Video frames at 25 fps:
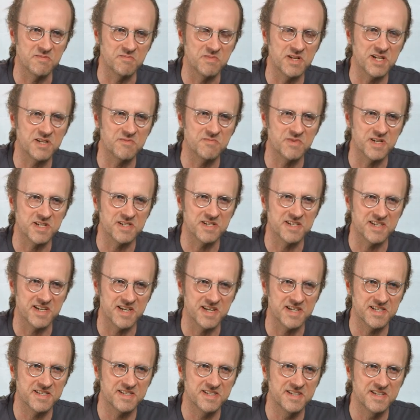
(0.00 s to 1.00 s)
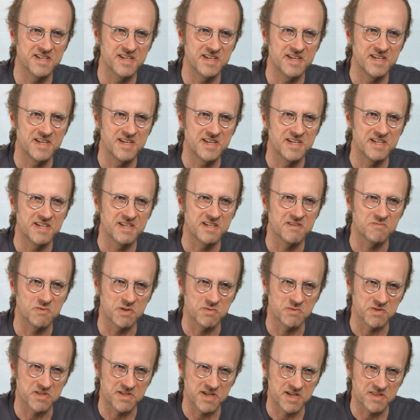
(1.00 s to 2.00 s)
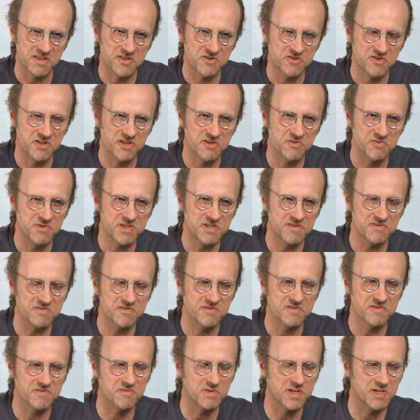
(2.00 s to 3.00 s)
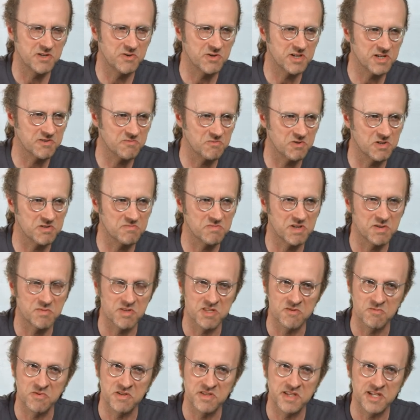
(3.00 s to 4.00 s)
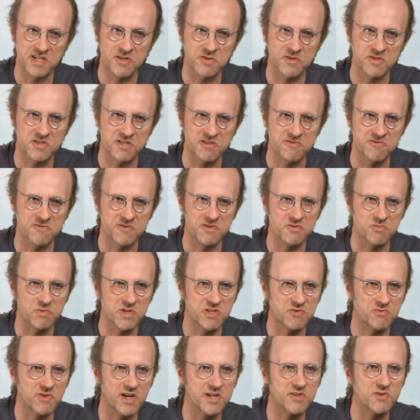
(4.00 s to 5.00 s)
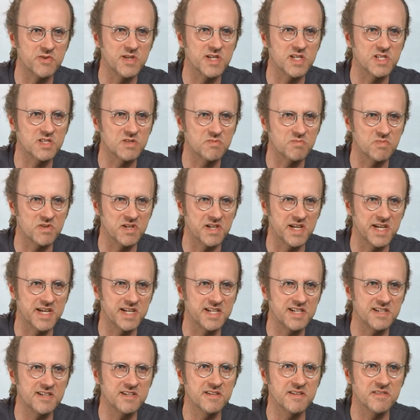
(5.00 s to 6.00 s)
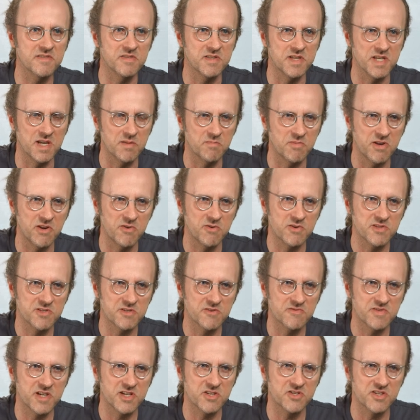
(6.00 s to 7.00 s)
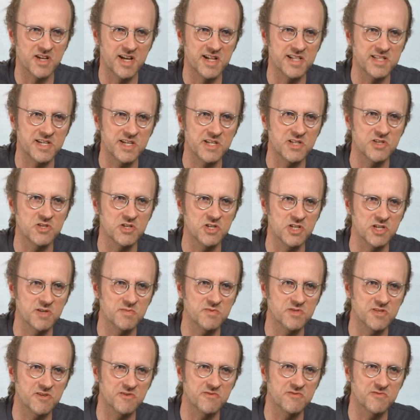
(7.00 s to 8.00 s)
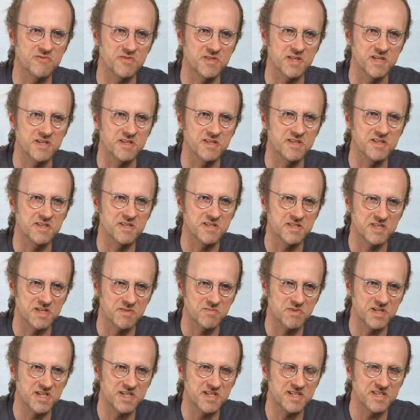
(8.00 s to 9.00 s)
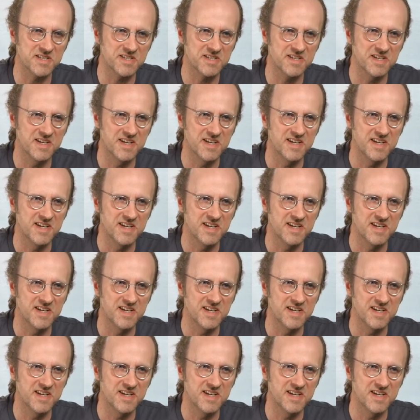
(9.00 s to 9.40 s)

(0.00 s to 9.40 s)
milkman case, we would take the children, we look at one, maybe the one that looks different. We try to explain the appearance of that child in terms of the siblings.